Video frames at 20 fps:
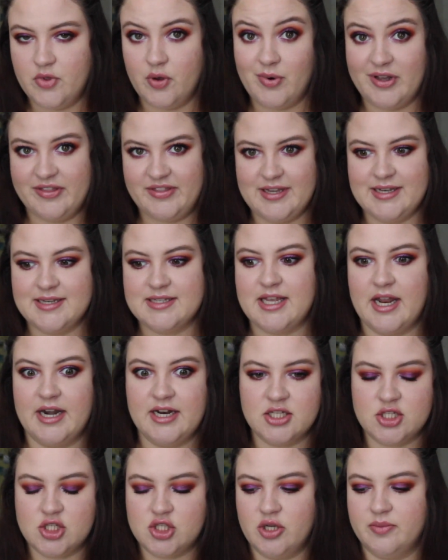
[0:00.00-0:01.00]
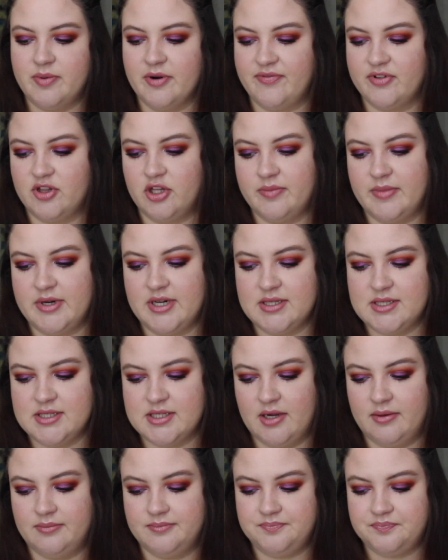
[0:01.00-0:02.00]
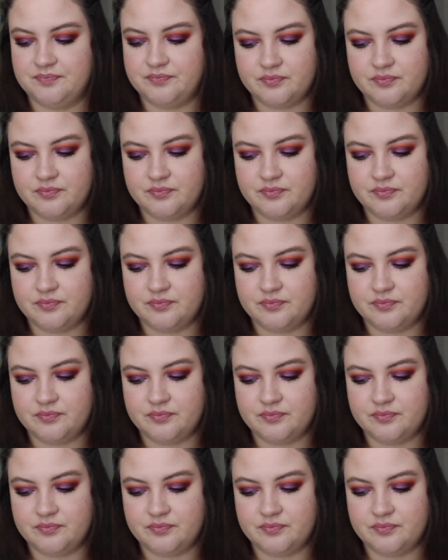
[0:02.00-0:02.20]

with this, and it's super voluminous. So